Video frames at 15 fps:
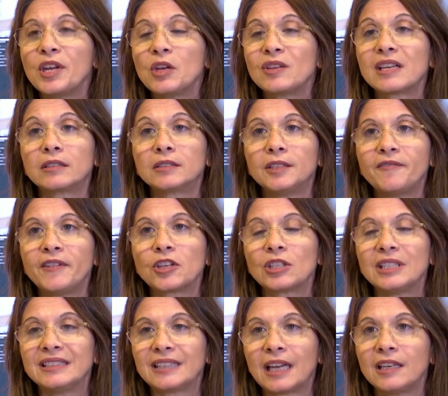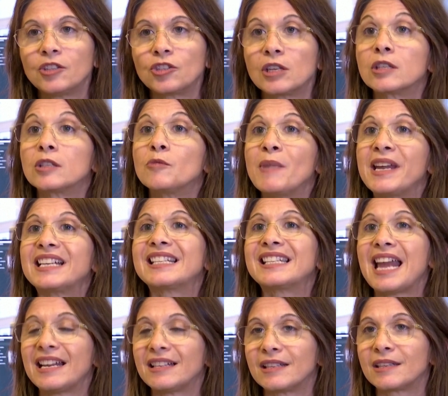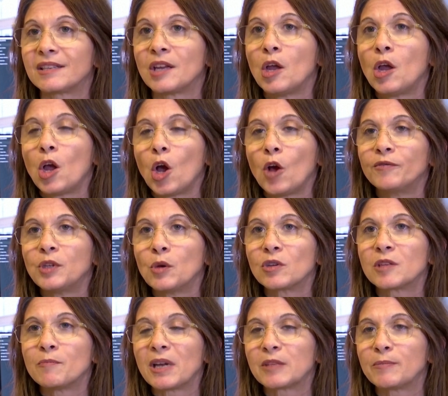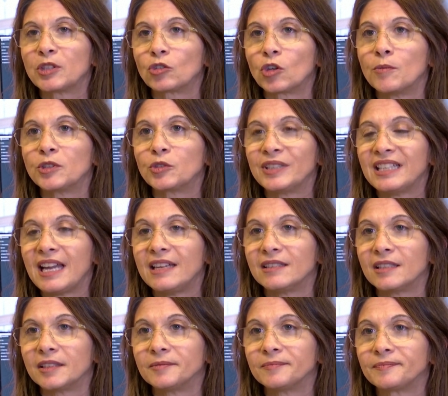we use artificial intelligence to make sense of those mass spectrometry data.